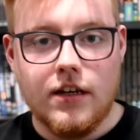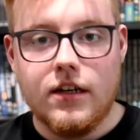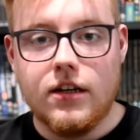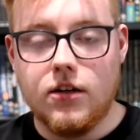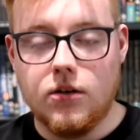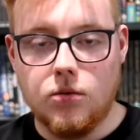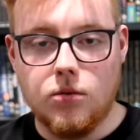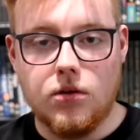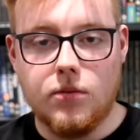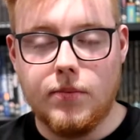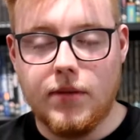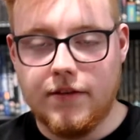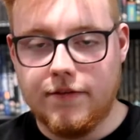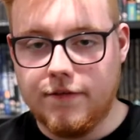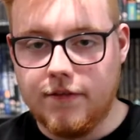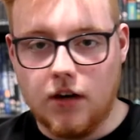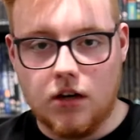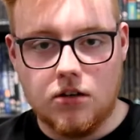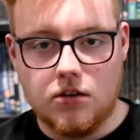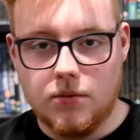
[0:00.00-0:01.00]
who we'll be
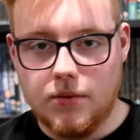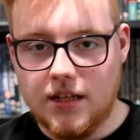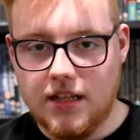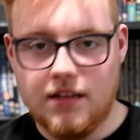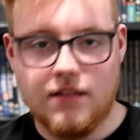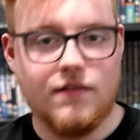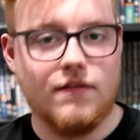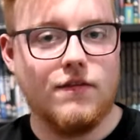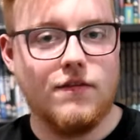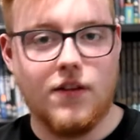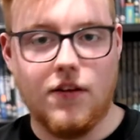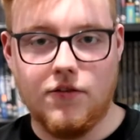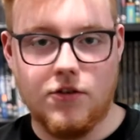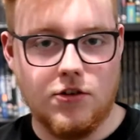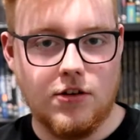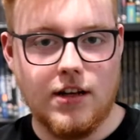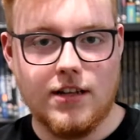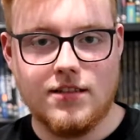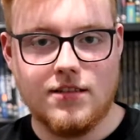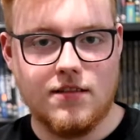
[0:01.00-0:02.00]
following for the
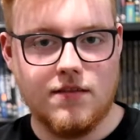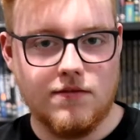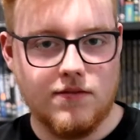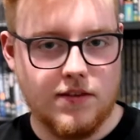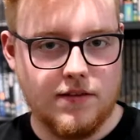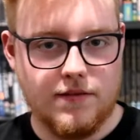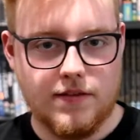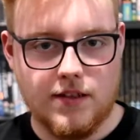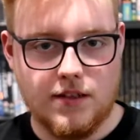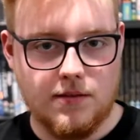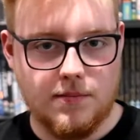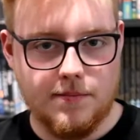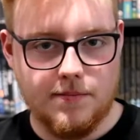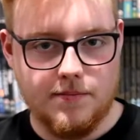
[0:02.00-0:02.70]
rest of the film.